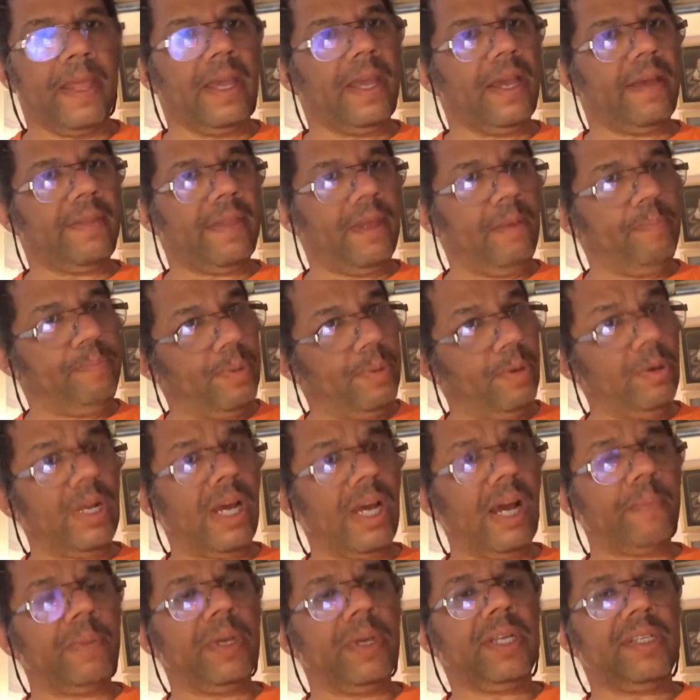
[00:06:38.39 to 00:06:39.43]
And then build
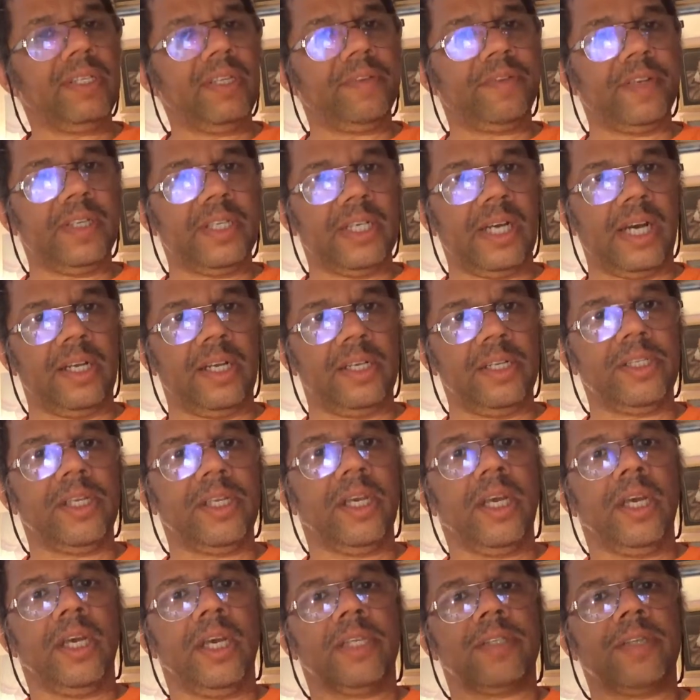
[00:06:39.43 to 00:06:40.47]
up different colours
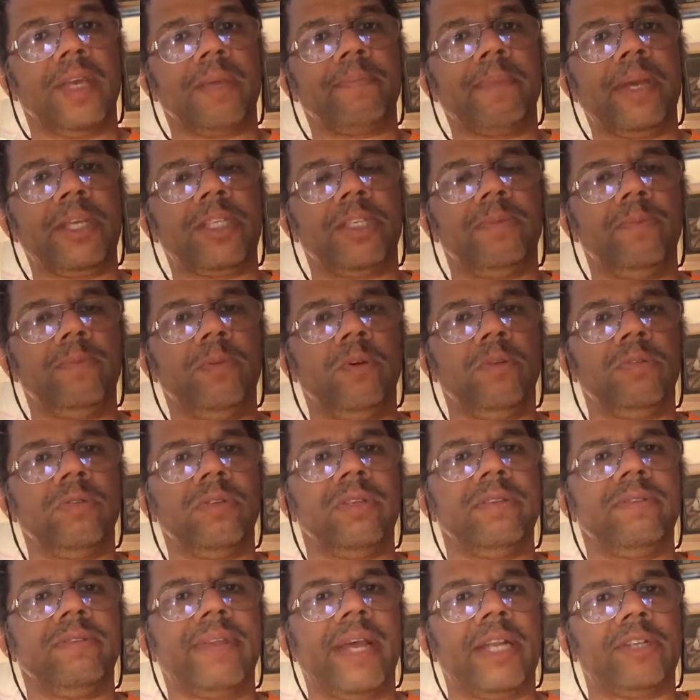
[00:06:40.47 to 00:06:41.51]
so it makes a more
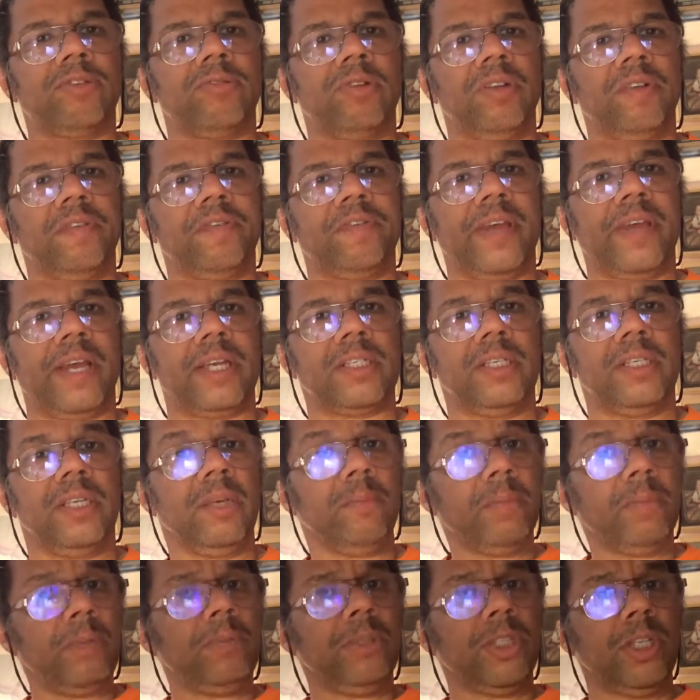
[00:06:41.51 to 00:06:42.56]
natural effect.
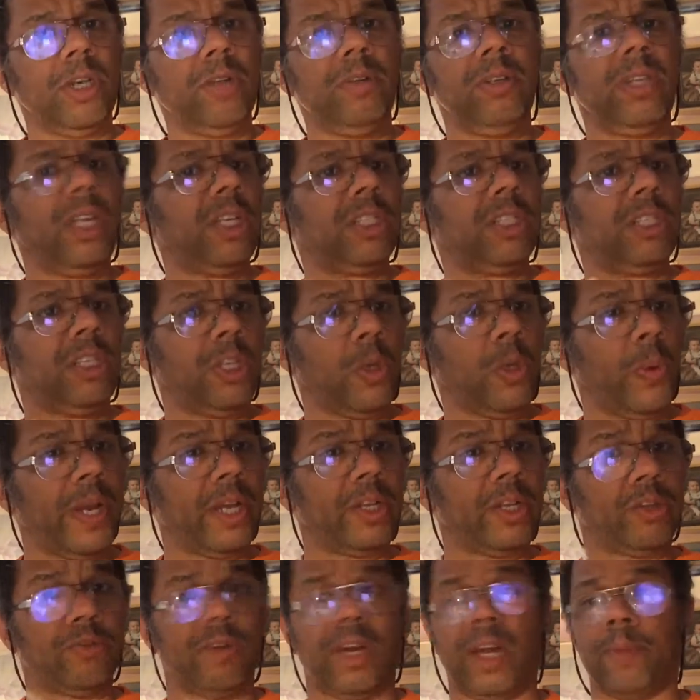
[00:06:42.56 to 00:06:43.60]
But I'm showing you that's a
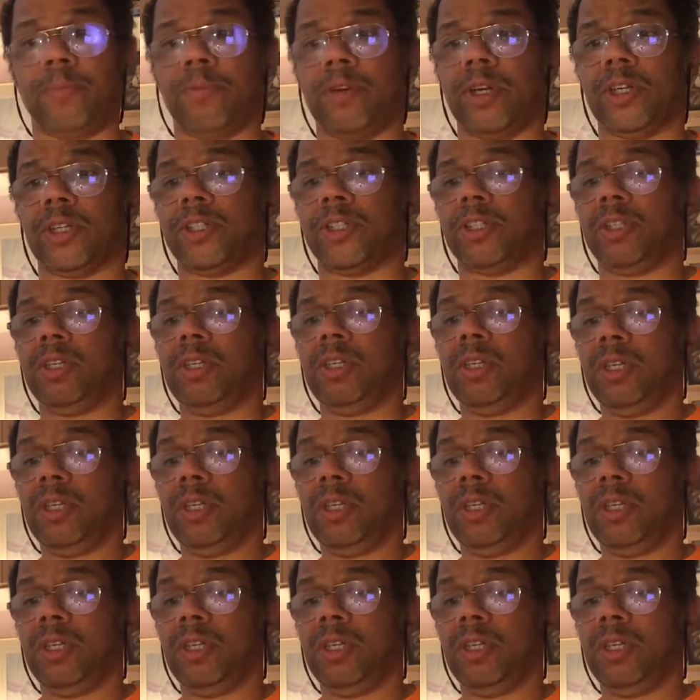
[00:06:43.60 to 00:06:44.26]
quick dry brush.